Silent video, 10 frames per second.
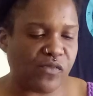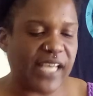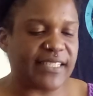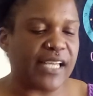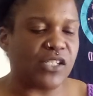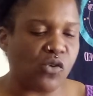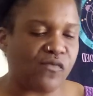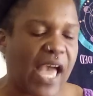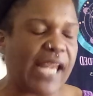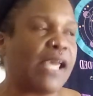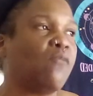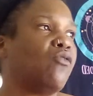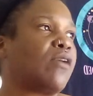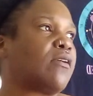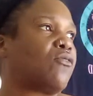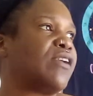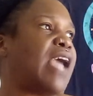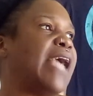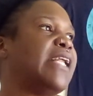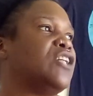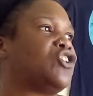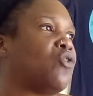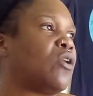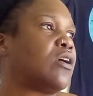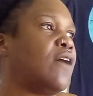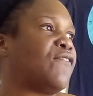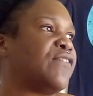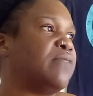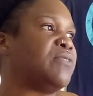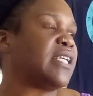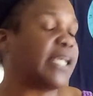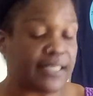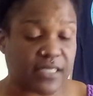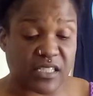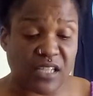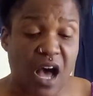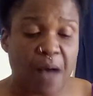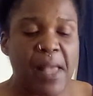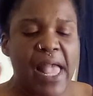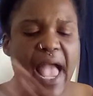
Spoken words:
this and do that, it will create a shortcut for them to get to the top.